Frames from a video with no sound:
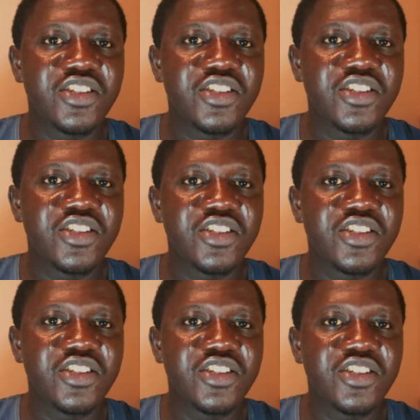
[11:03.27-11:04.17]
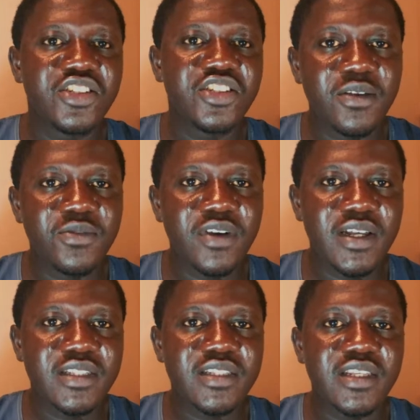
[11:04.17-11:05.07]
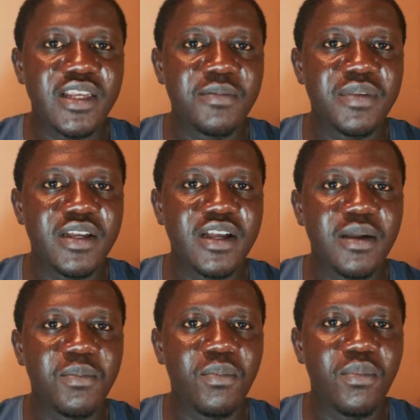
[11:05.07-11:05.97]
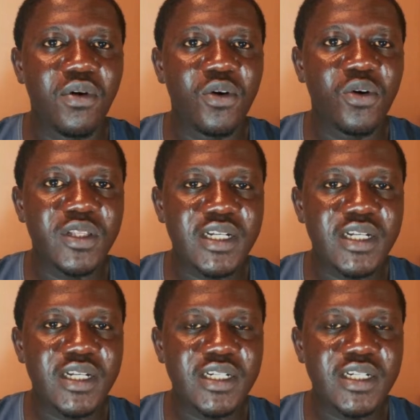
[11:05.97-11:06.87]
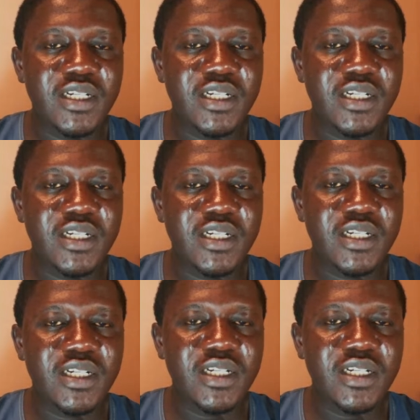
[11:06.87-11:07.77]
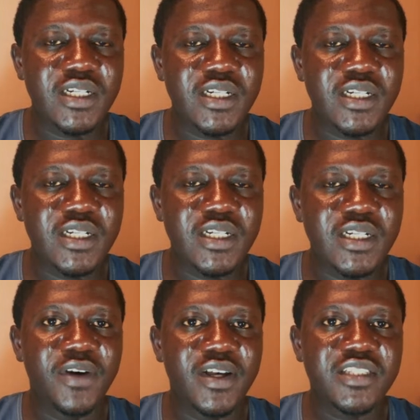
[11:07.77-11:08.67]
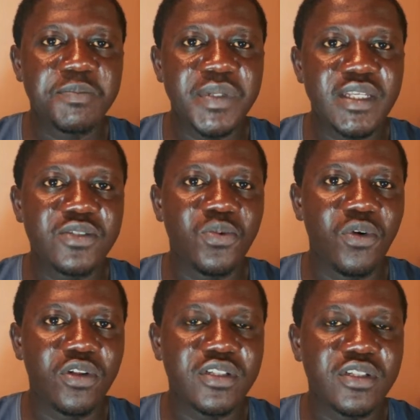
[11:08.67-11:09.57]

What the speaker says: and to stay relevant and become more connected in this fast-paced world,